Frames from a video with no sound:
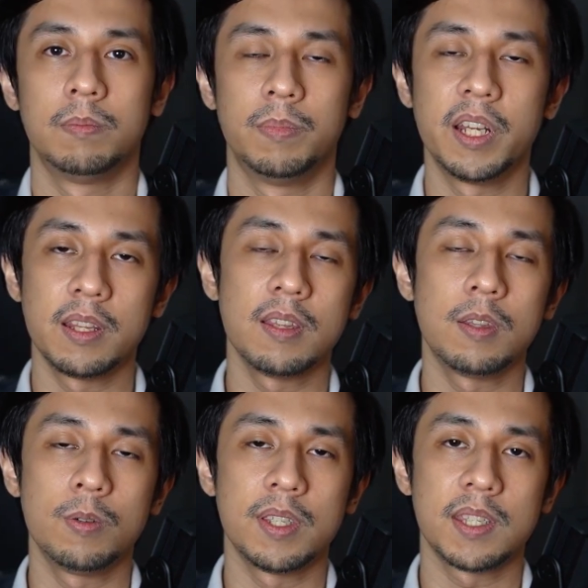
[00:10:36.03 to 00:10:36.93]
But in the
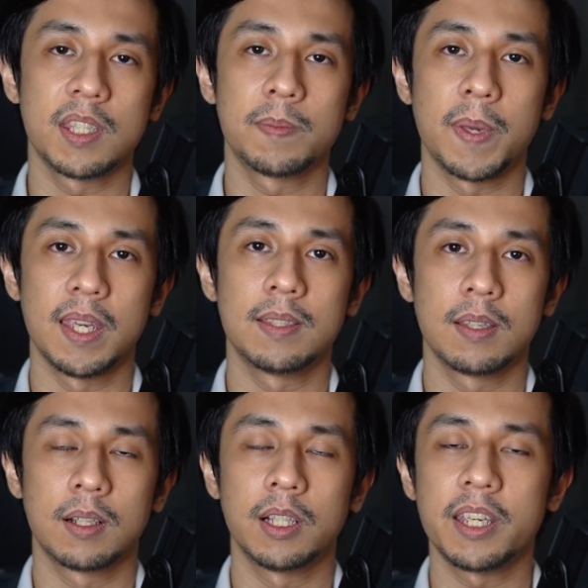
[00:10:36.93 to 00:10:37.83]
enthusiast
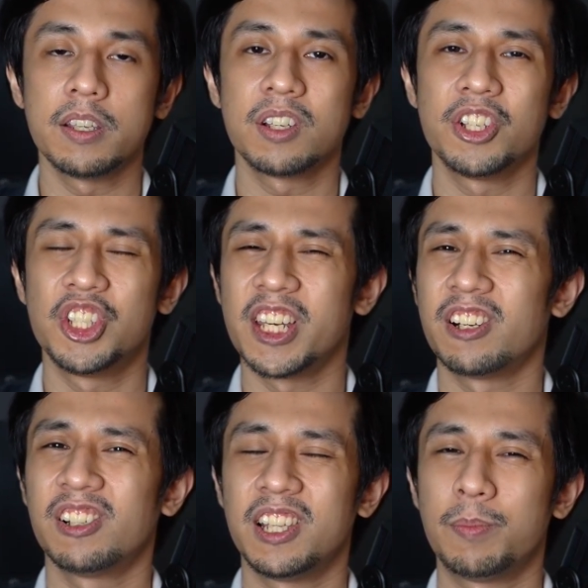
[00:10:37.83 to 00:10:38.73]
space, clickies are
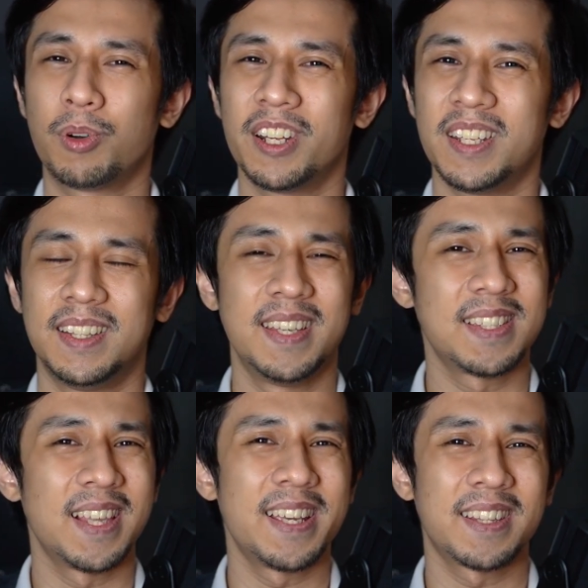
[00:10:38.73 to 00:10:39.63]
generally pretty
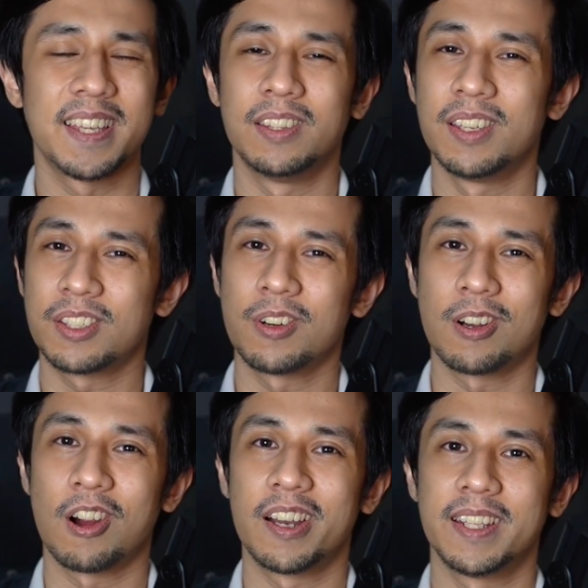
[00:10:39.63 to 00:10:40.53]
disliked and
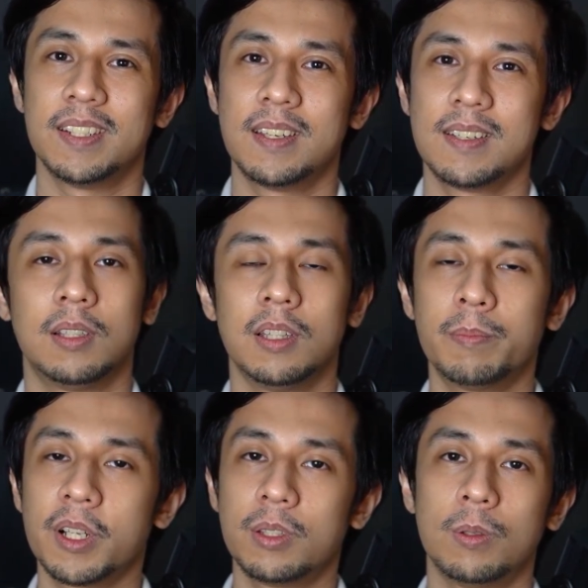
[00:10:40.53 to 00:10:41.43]
disregarded.
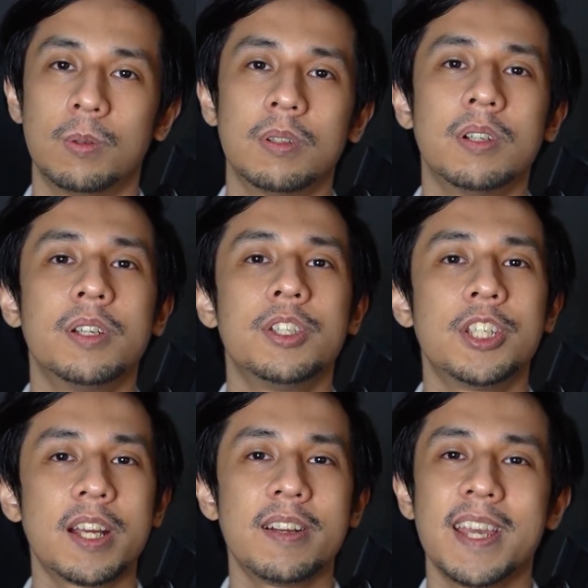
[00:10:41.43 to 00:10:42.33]
Number two,
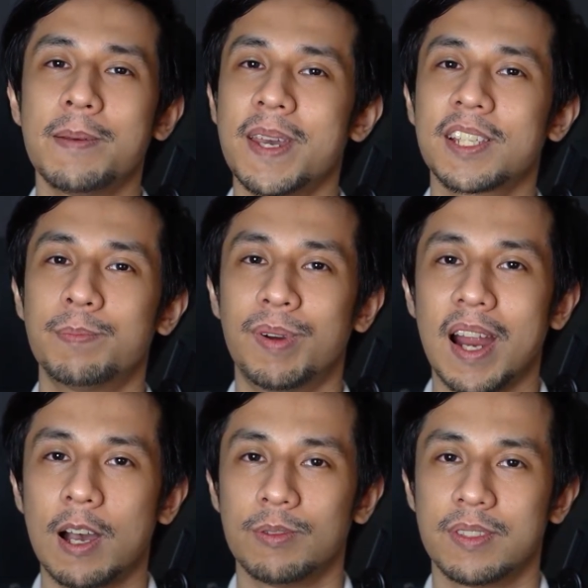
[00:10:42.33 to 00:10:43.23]
Cherry MX
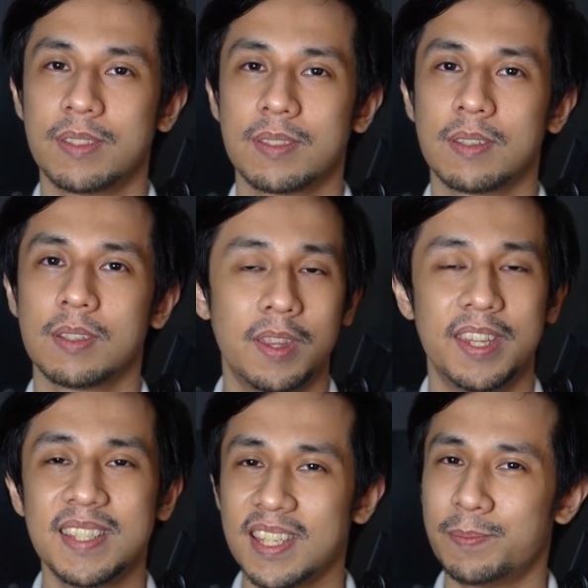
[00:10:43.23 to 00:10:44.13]
Browns.
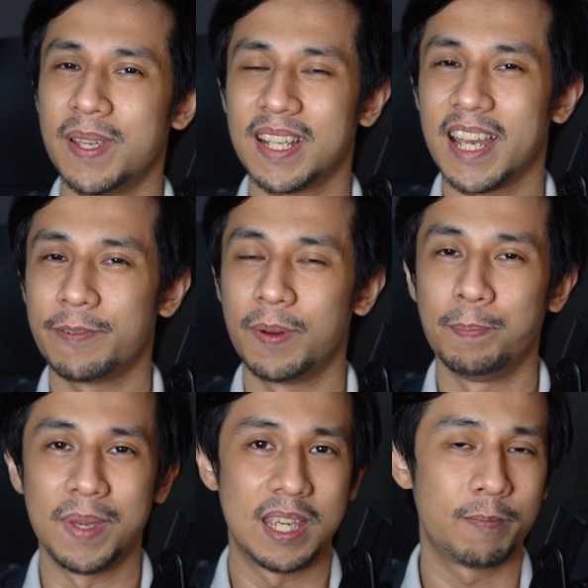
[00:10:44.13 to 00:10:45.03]
This has been kind of a
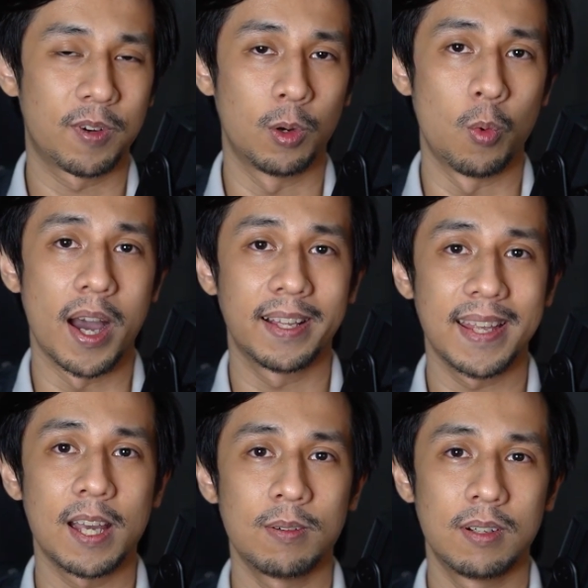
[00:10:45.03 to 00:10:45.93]
meme for a while
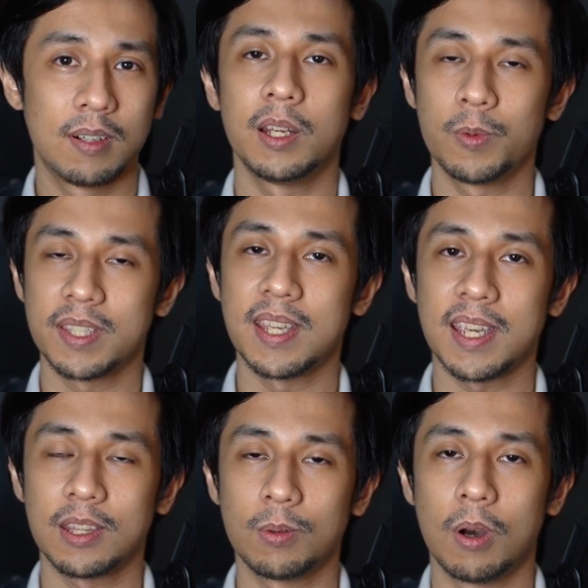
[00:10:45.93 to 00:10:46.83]
now, and it was
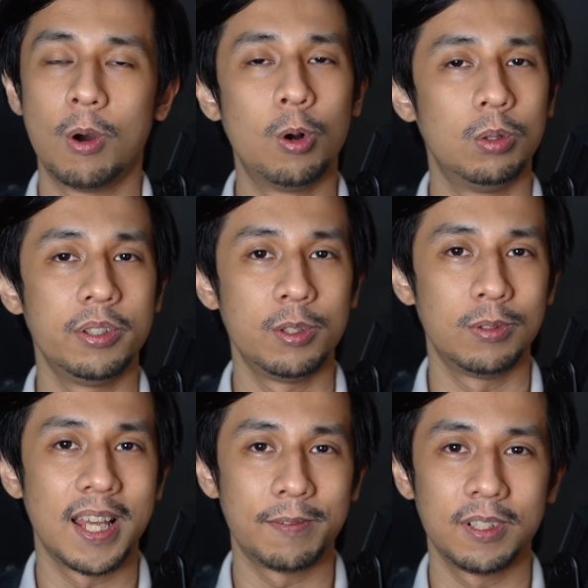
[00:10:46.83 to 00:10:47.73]
taken to a whole
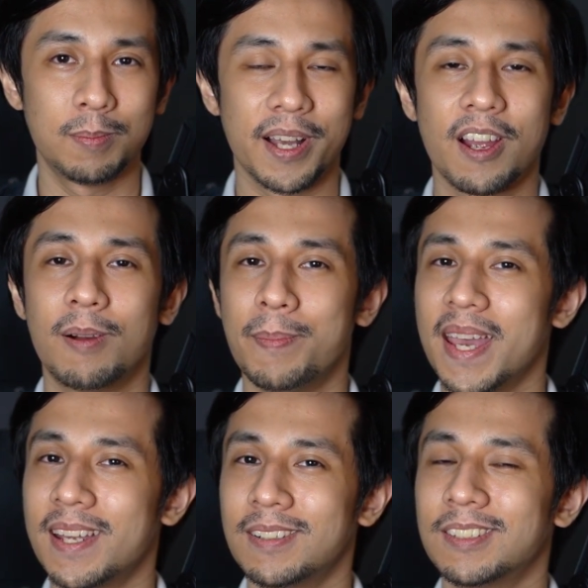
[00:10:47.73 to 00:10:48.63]
new level by our
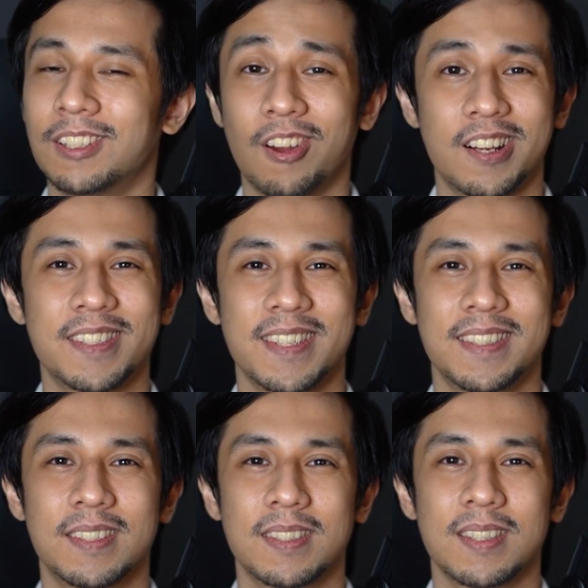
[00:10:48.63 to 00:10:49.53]
man,
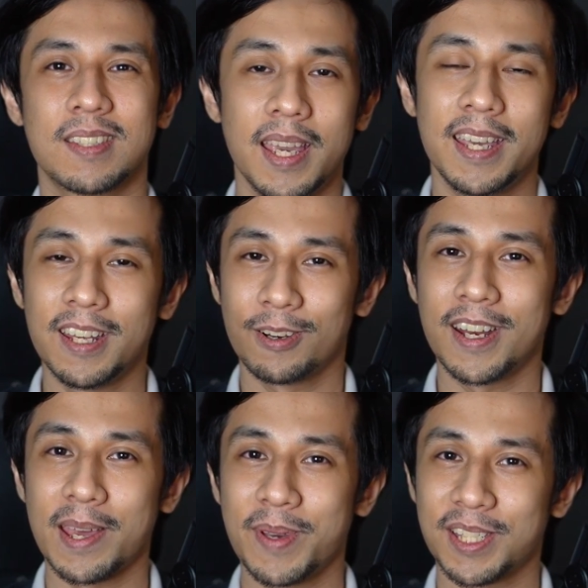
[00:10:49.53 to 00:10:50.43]
Glarses. Hating
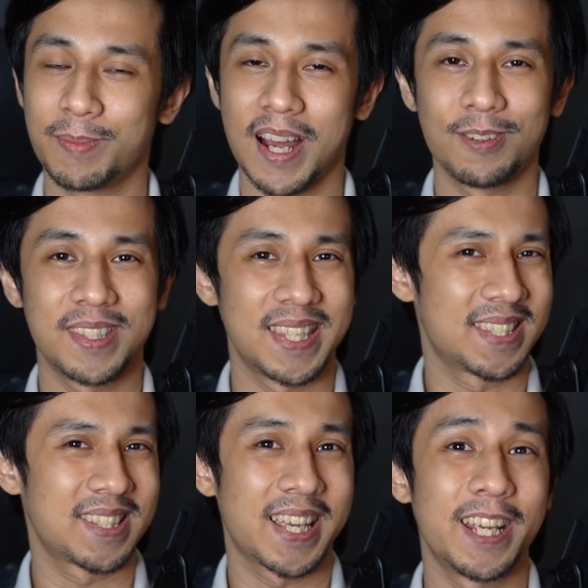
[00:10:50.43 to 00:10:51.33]
on MX Browns
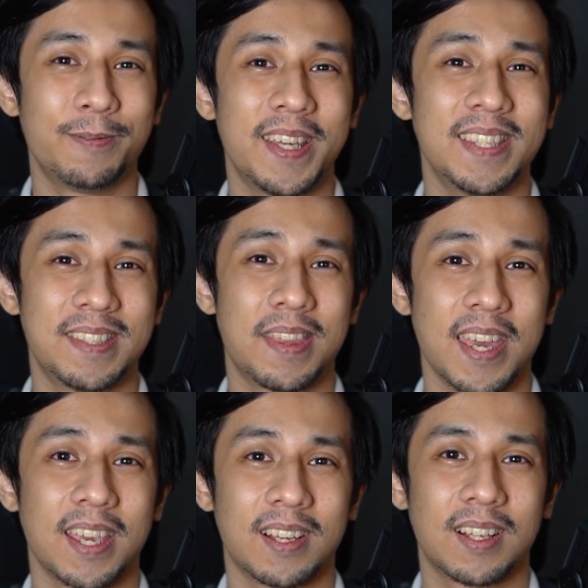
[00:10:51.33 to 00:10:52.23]
is kind of his
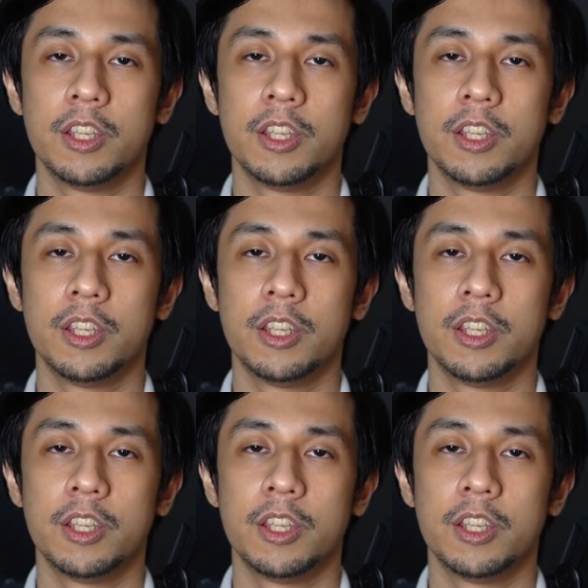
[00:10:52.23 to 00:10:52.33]
thing.